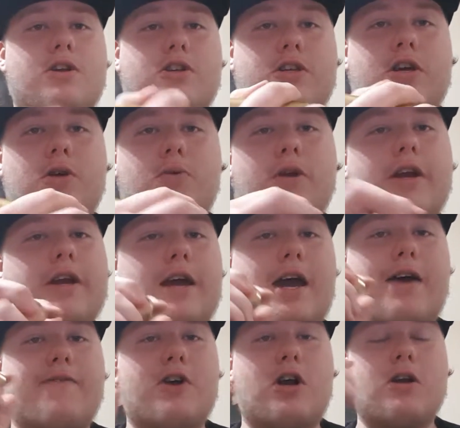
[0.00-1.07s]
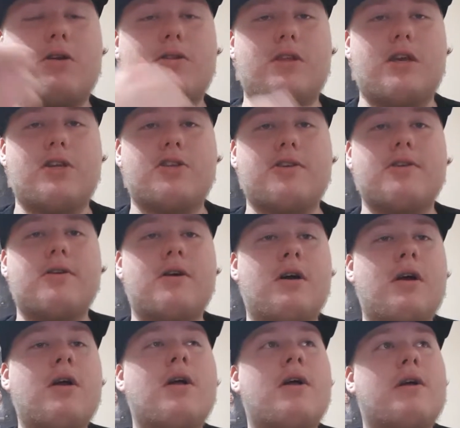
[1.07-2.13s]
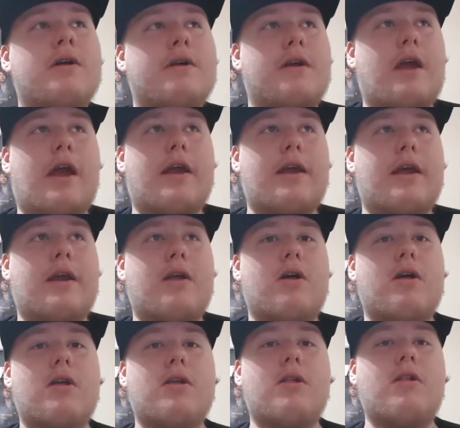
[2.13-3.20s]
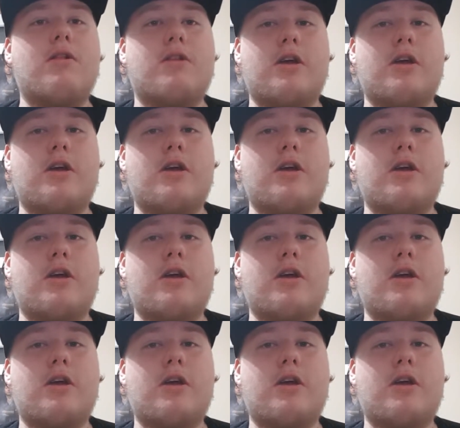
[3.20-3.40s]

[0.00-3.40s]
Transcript: So we're gonna have a hug on this, and then I'll